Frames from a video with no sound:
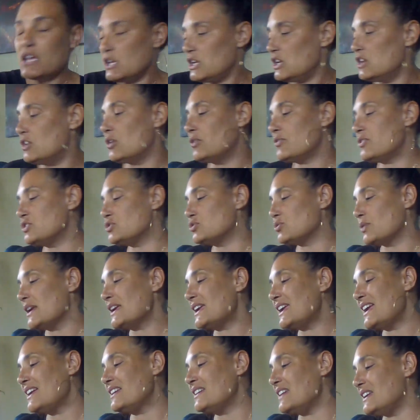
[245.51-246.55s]
you know, the
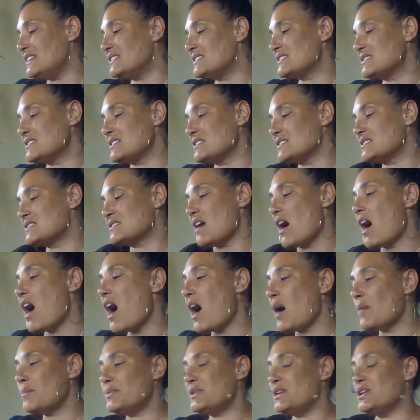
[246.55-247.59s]
drinking needs to
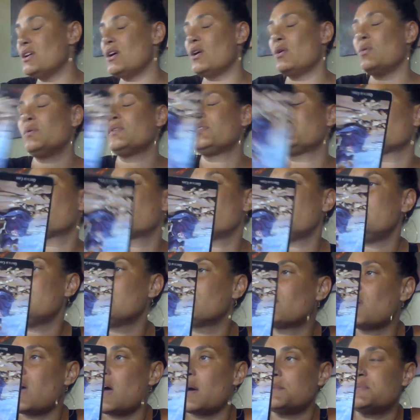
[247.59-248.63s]
stop, you know, with the Queen
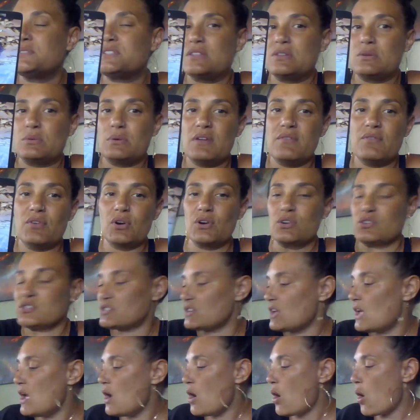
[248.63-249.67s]
of Cups in the
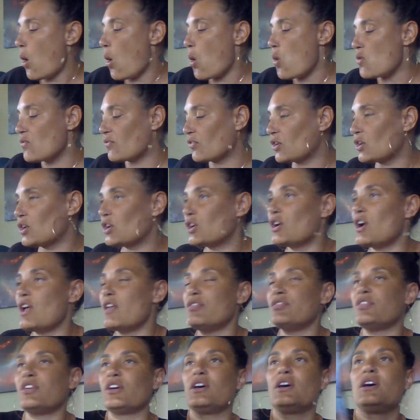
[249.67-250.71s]
reverse over
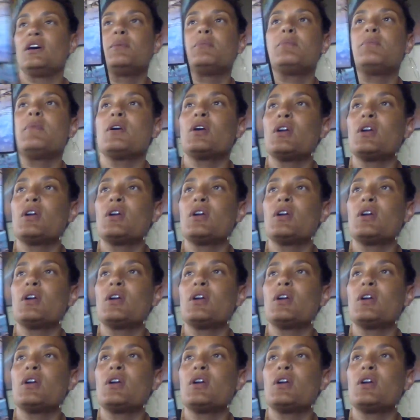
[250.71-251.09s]
the,